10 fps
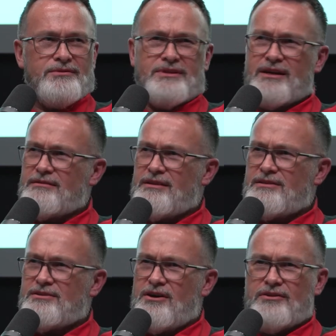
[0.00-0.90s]
like,
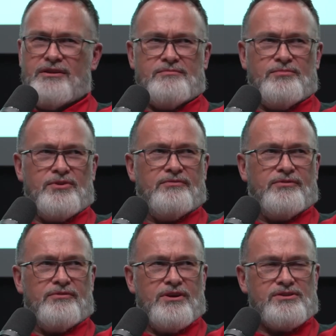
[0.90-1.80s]
that's odd. These
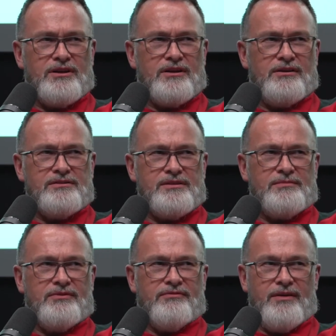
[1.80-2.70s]
beautiful Russian girls seem
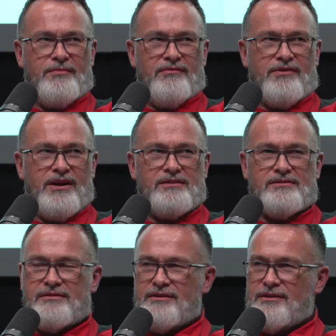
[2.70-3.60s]
to find my
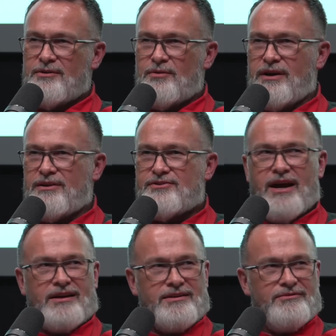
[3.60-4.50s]
friends quite
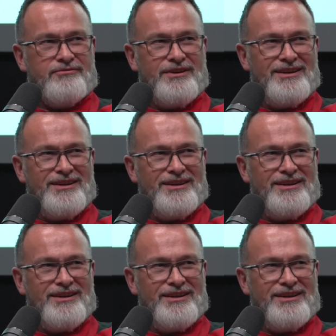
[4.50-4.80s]
attractive.